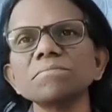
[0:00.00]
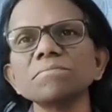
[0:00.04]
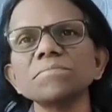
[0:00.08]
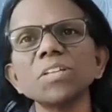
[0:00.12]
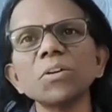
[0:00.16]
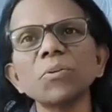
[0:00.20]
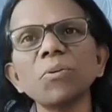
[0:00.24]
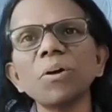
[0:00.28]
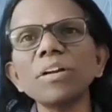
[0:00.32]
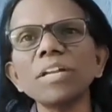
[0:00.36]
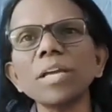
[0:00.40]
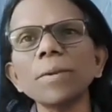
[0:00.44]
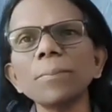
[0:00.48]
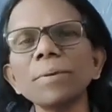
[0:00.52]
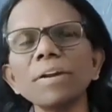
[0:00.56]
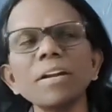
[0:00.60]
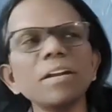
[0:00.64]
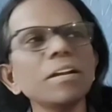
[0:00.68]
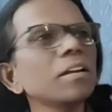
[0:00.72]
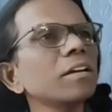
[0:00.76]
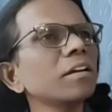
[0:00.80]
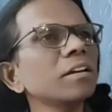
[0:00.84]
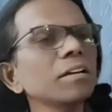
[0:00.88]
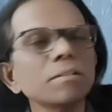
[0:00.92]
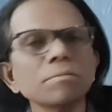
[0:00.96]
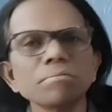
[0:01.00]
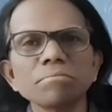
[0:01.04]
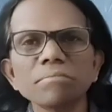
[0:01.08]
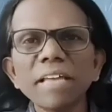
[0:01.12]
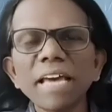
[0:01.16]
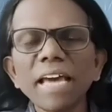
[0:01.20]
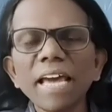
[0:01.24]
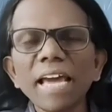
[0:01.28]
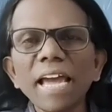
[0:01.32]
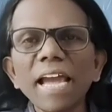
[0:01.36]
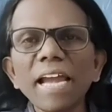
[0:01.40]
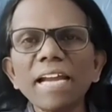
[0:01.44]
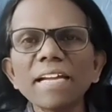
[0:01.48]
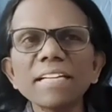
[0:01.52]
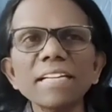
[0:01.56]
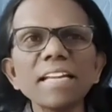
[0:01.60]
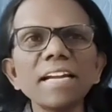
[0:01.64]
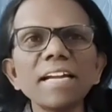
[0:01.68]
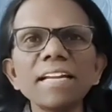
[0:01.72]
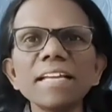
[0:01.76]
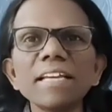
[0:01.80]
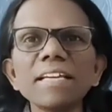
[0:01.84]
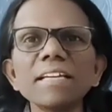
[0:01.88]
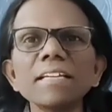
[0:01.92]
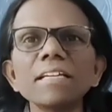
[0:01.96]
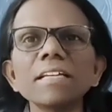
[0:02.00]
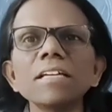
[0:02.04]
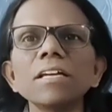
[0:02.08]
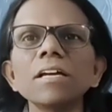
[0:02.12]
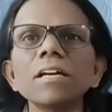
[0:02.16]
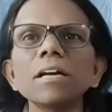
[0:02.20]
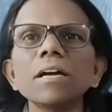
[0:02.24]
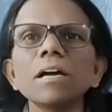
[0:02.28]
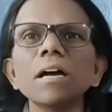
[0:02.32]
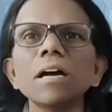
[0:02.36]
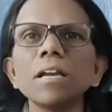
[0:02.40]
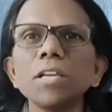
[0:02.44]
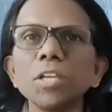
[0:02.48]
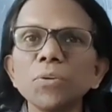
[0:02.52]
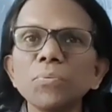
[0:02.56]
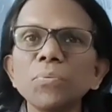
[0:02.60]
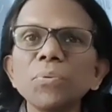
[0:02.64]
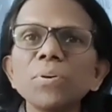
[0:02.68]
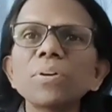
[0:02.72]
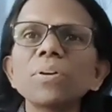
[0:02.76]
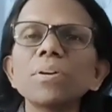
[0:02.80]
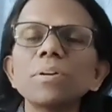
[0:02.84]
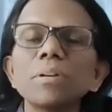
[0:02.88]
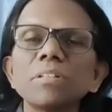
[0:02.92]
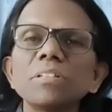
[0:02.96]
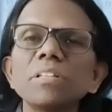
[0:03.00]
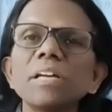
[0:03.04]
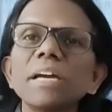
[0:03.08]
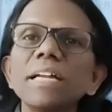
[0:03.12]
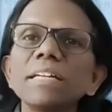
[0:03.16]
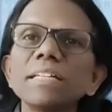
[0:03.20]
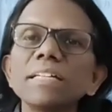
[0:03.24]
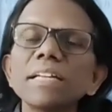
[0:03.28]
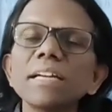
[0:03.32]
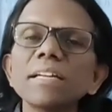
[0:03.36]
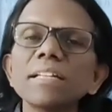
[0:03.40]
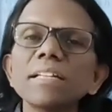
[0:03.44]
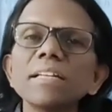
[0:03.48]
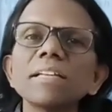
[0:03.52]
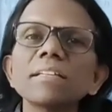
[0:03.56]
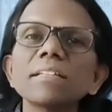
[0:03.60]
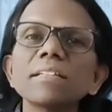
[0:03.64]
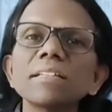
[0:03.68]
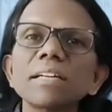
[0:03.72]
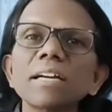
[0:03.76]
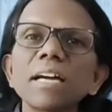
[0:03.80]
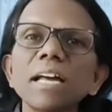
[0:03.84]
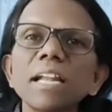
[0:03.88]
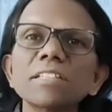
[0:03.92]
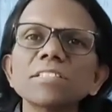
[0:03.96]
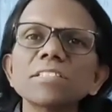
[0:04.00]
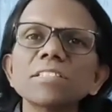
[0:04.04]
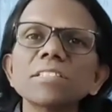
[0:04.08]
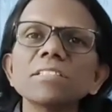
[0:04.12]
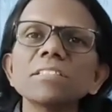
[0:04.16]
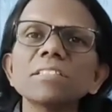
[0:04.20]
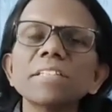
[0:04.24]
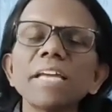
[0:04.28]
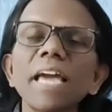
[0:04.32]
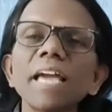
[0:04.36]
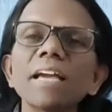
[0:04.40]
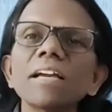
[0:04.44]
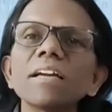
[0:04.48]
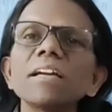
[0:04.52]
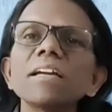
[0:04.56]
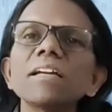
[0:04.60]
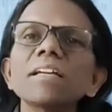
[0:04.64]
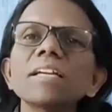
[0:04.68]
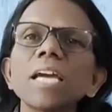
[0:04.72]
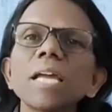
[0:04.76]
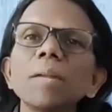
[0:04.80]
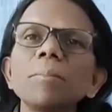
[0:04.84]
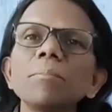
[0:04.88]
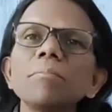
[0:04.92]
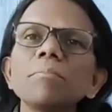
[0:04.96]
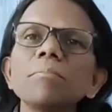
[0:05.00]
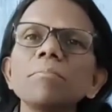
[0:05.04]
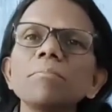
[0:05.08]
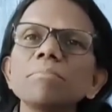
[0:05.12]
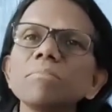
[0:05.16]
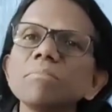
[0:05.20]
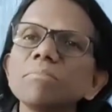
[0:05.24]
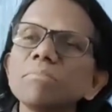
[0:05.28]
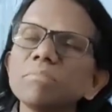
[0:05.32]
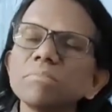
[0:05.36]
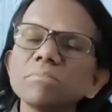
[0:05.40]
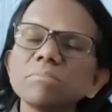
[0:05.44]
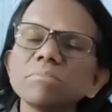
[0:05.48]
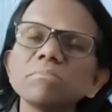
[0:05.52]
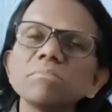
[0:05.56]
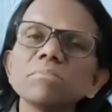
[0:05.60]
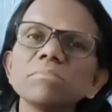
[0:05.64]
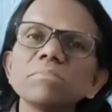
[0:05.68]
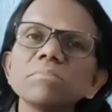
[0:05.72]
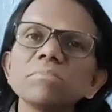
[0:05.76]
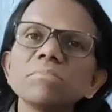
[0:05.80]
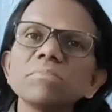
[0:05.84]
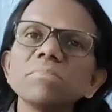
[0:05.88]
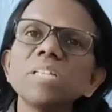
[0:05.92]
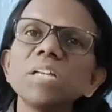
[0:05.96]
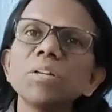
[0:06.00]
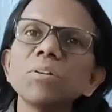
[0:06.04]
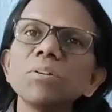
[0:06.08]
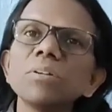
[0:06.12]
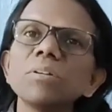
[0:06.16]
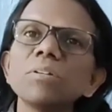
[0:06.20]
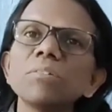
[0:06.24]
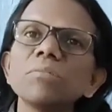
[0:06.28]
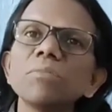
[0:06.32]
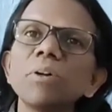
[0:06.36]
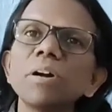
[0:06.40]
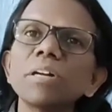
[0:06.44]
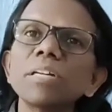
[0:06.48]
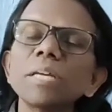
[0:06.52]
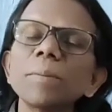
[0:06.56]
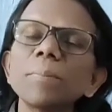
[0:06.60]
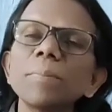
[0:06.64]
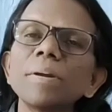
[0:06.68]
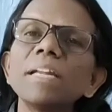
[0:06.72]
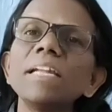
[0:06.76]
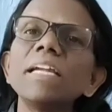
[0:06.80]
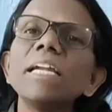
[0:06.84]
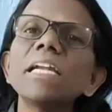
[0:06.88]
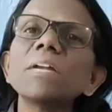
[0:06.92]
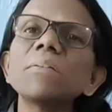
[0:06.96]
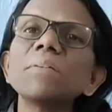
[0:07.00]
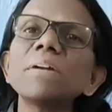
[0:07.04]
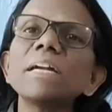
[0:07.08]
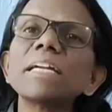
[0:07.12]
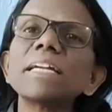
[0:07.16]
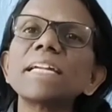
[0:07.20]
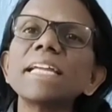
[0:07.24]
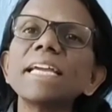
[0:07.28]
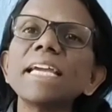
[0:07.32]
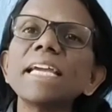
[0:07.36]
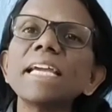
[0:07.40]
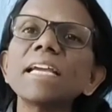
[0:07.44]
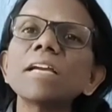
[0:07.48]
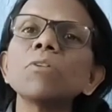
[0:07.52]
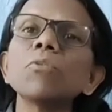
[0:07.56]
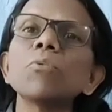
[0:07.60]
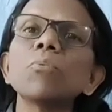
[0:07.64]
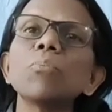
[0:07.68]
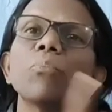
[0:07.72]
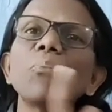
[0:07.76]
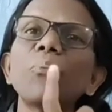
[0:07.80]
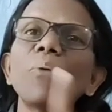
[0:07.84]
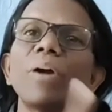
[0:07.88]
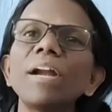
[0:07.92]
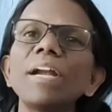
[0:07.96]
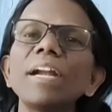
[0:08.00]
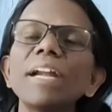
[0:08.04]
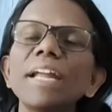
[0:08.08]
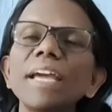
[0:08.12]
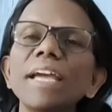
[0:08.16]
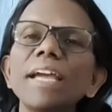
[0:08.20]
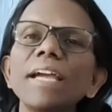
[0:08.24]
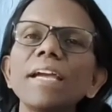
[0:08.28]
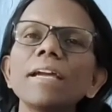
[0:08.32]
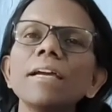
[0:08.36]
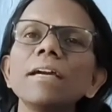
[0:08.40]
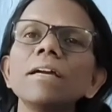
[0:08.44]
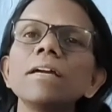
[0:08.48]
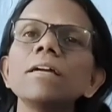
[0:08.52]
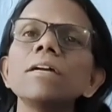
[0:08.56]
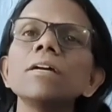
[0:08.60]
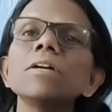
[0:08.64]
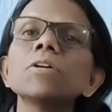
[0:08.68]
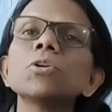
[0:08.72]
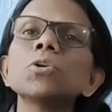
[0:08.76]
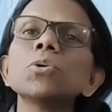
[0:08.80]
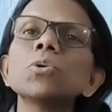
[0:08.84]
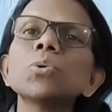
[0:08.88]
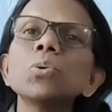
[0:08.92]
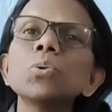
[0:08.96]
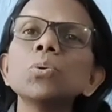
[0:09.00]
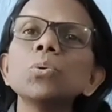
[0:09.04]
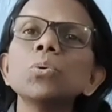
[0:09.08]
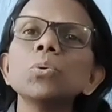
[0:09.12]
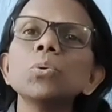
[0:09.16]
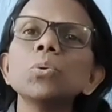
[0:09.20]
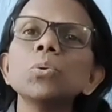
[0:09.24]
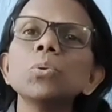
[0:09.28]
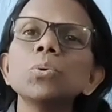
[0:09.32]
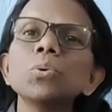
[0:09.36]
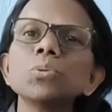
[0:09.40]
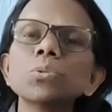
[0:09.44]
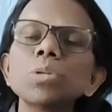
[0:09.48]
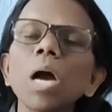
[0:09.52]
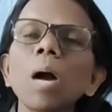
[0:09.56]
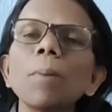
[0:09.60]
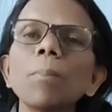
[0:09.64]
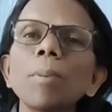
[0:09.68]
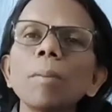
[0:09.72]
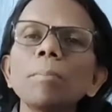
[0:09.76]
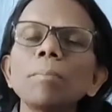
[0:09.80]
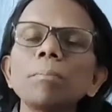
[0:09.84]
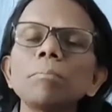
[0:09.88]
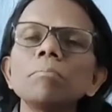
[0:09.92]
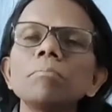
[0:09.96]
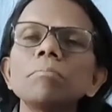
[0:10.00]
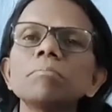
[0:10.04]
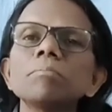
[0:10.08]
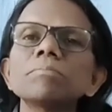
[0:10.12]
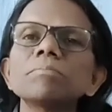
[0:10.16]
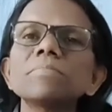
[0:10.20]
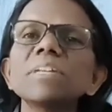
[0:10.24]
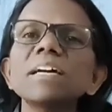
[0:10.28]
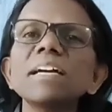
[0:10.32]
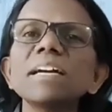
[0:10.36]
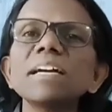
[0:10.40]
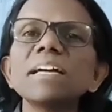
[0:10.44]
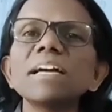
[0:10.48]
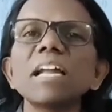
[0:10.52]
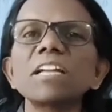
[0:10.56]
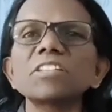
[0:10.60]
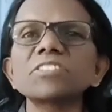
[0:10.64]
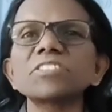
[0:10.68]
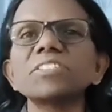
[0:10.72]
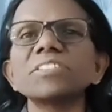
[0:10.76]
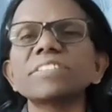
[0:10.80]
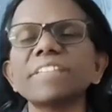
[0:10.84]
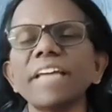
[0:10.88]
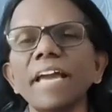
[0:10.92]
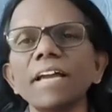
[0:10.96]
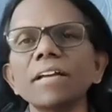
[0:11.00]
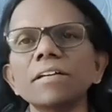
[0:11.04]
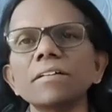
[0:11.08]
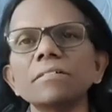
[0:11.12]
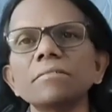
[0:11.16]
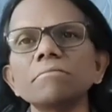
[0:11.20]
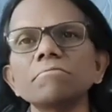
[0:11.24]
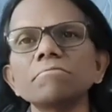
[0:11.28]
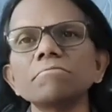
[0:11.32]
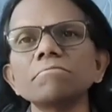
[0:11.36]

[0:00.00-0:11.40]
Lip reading: Then what happened? The entire day, the collection tank can, then what happened? It will take 1 day to top up the collection tank.